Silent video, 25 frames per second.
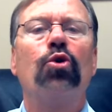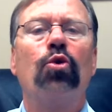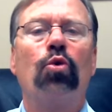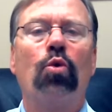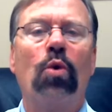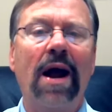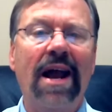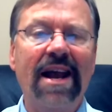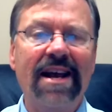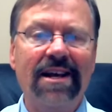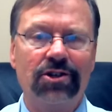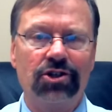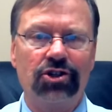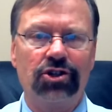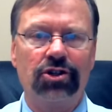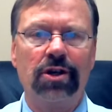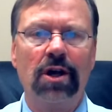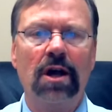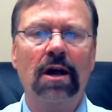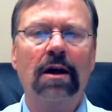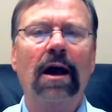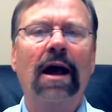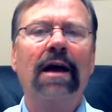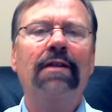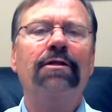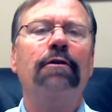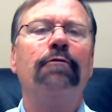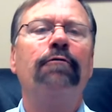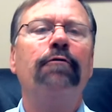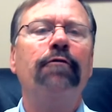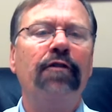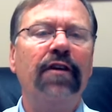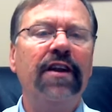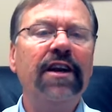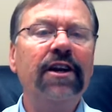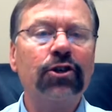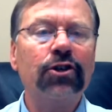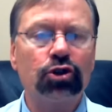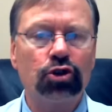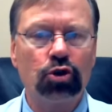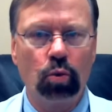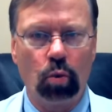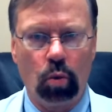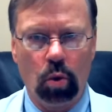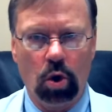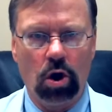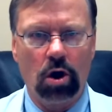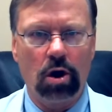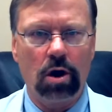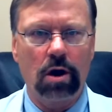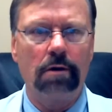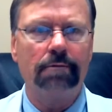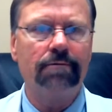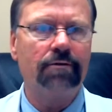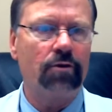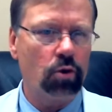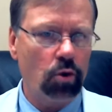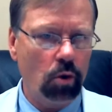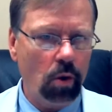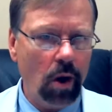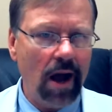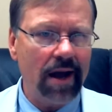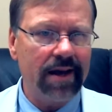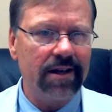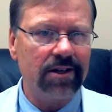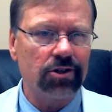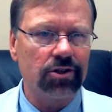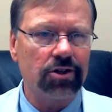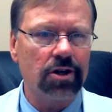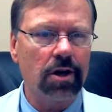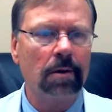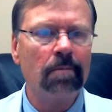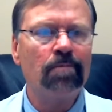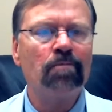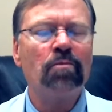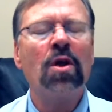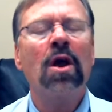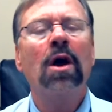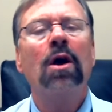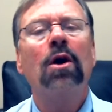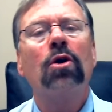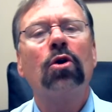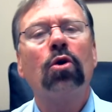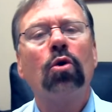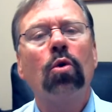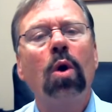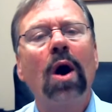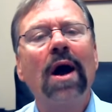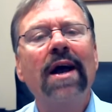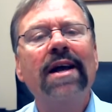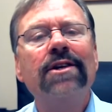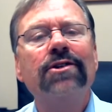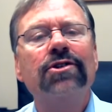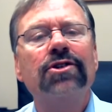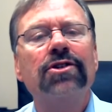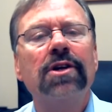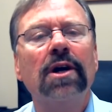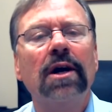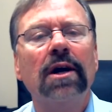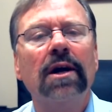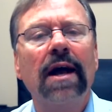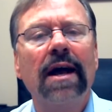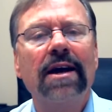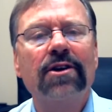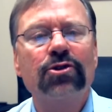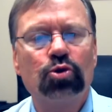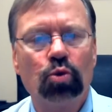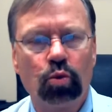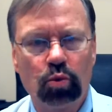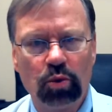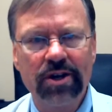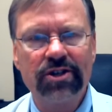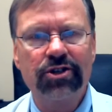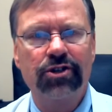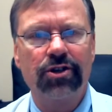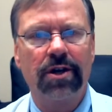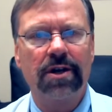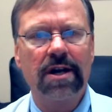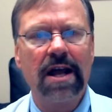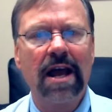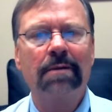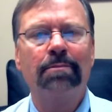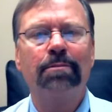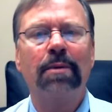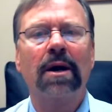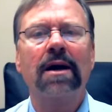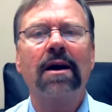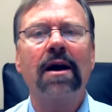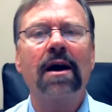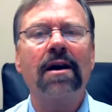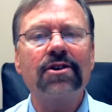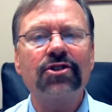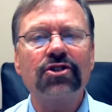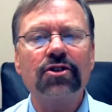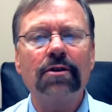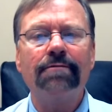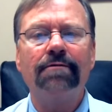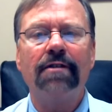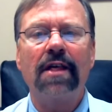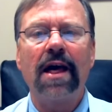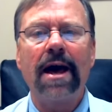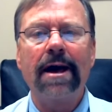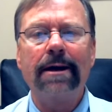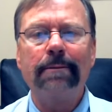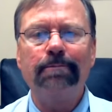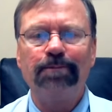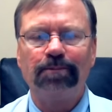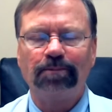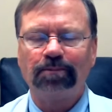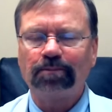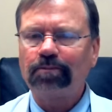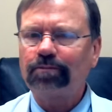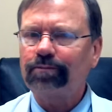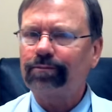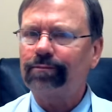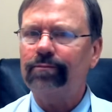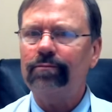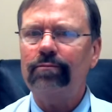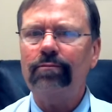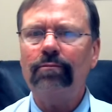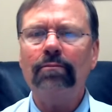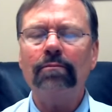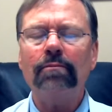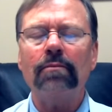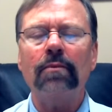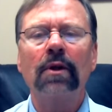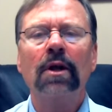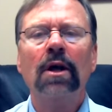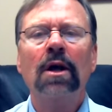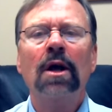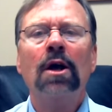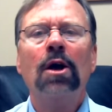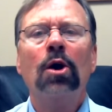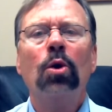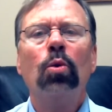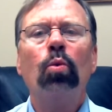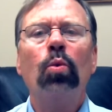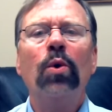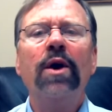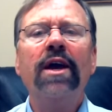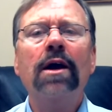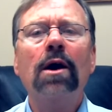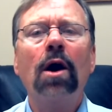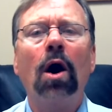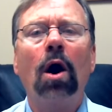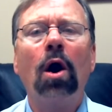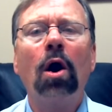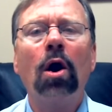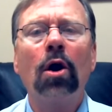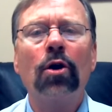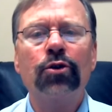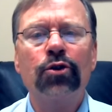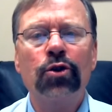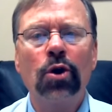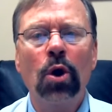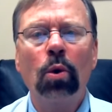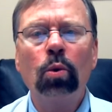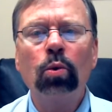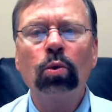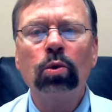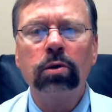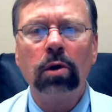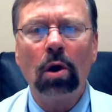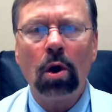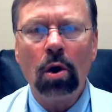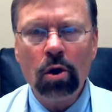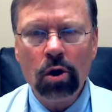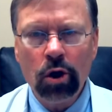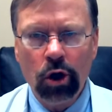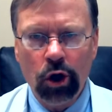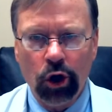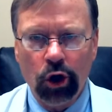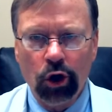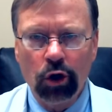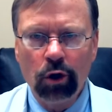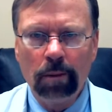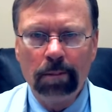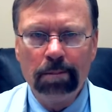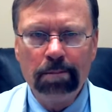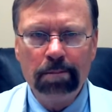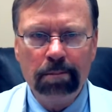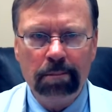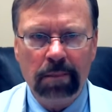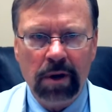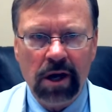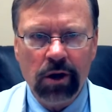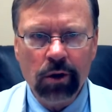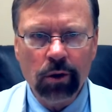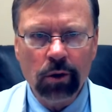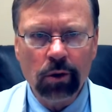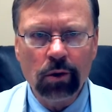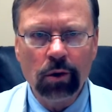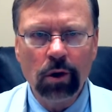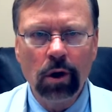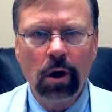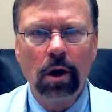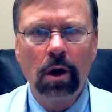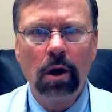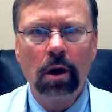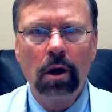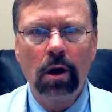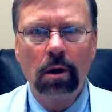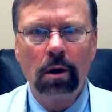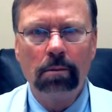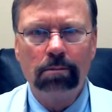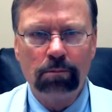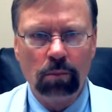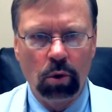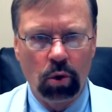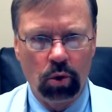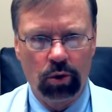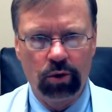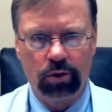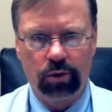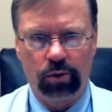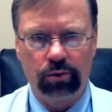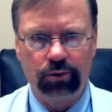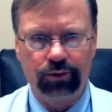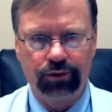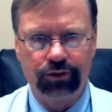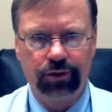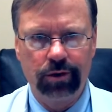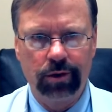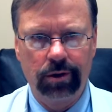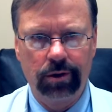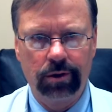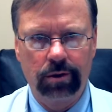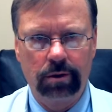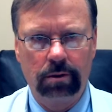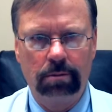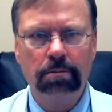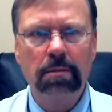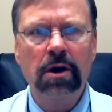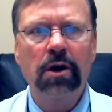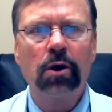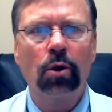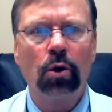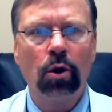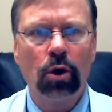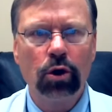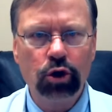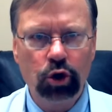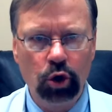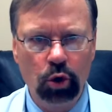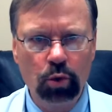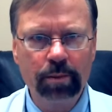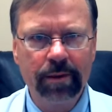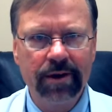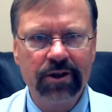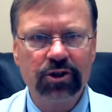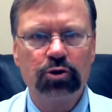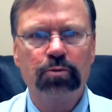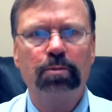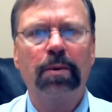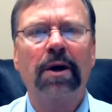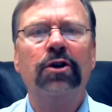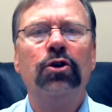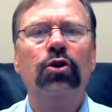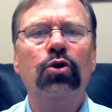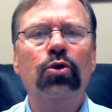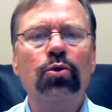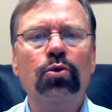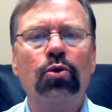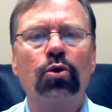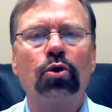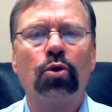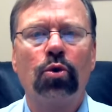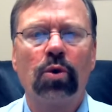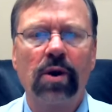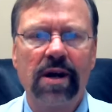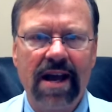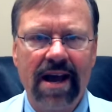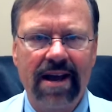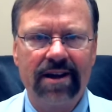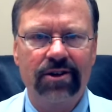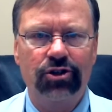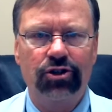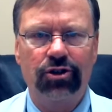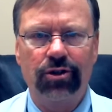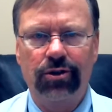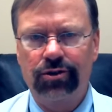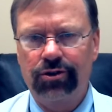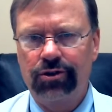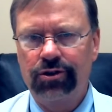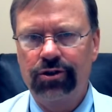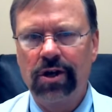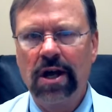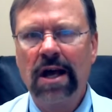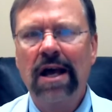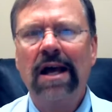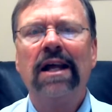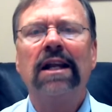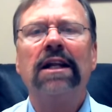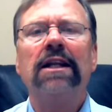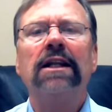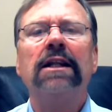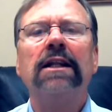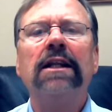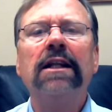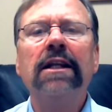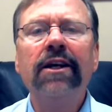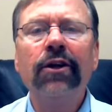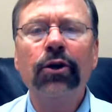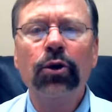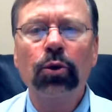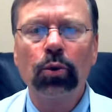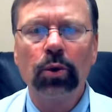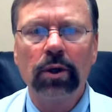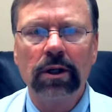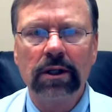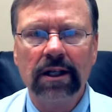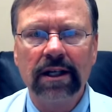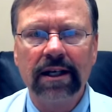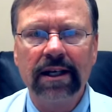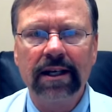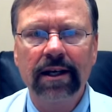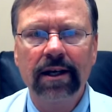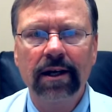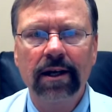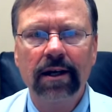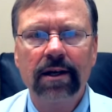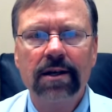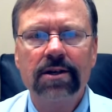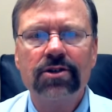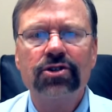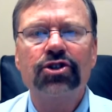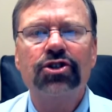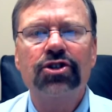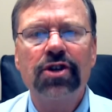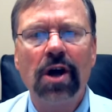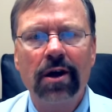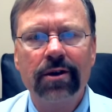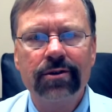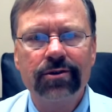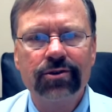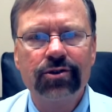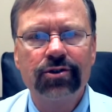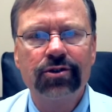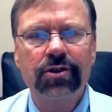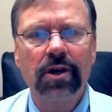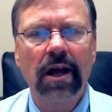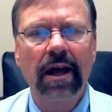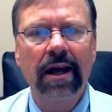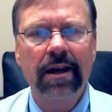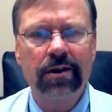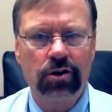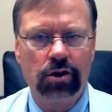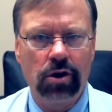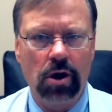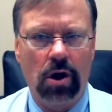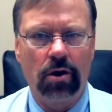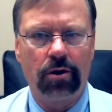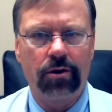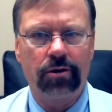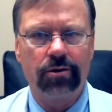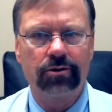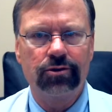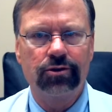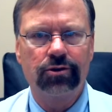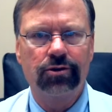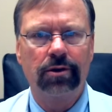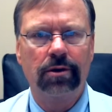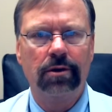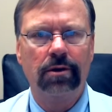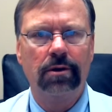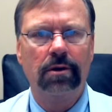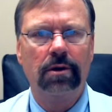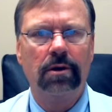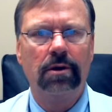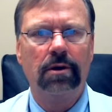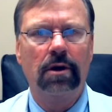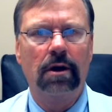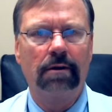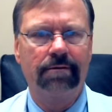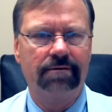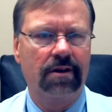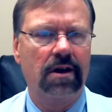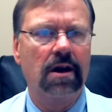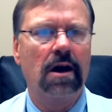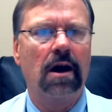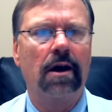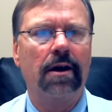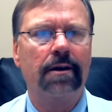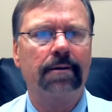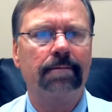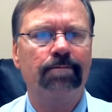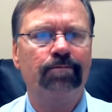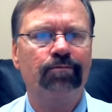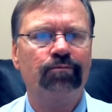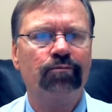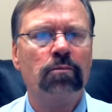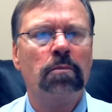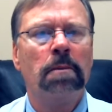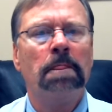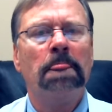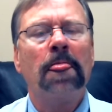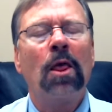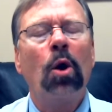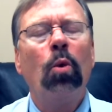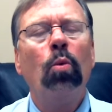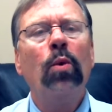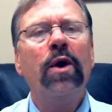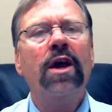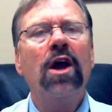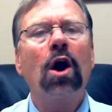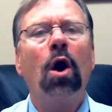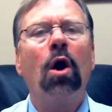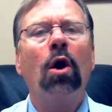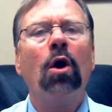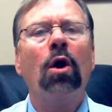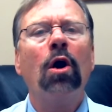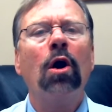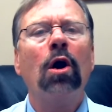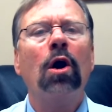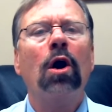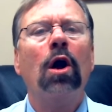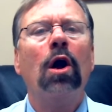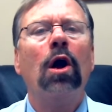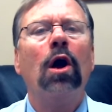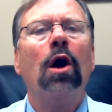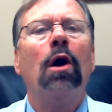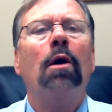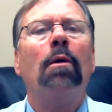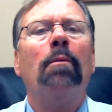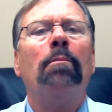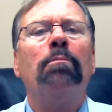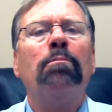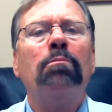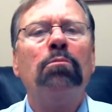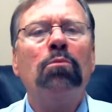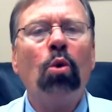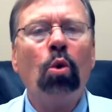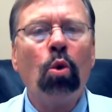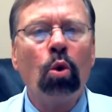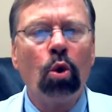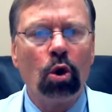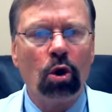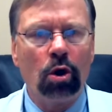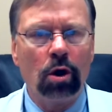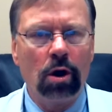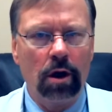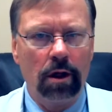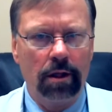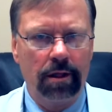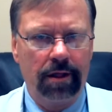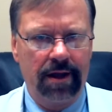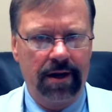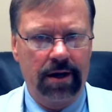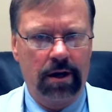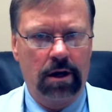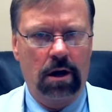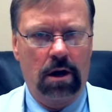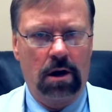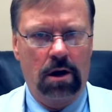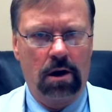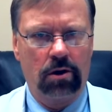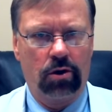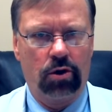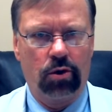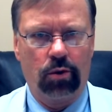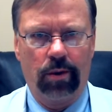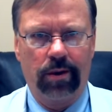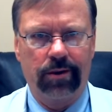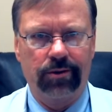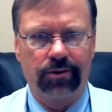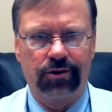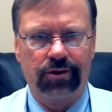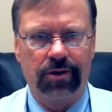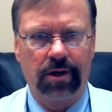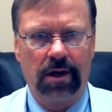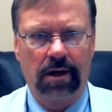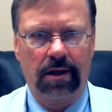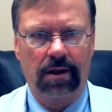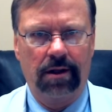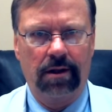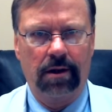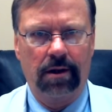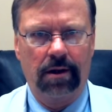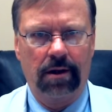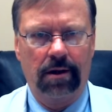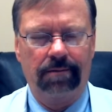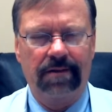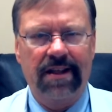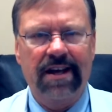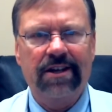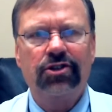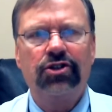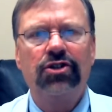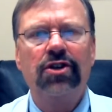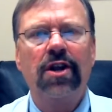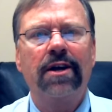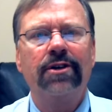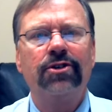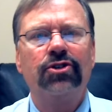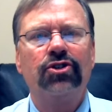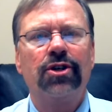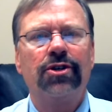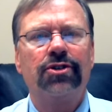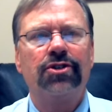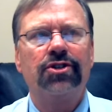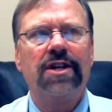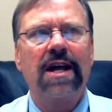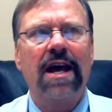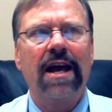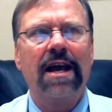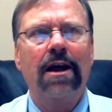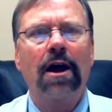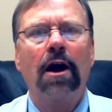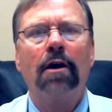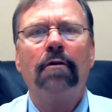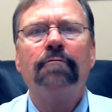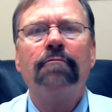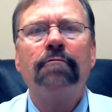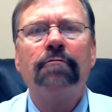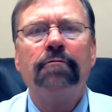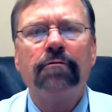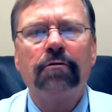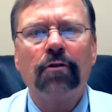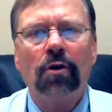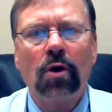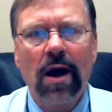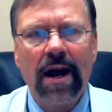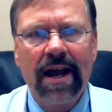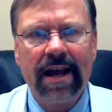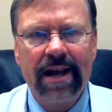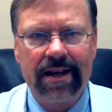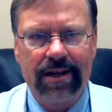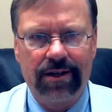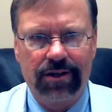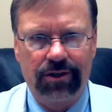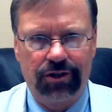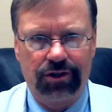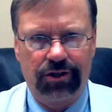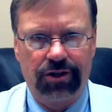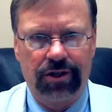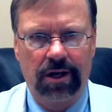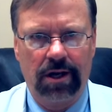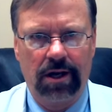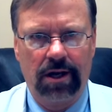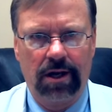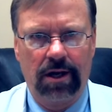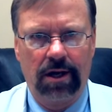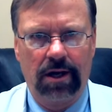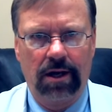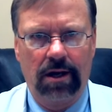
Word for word: grace and the finished work of Christ. Christ has risen, and because of that, we are no longer mere mortals, mere humans, but new creations, literally sons and daughters of God. We are more than conquerors. That's not just a phrase,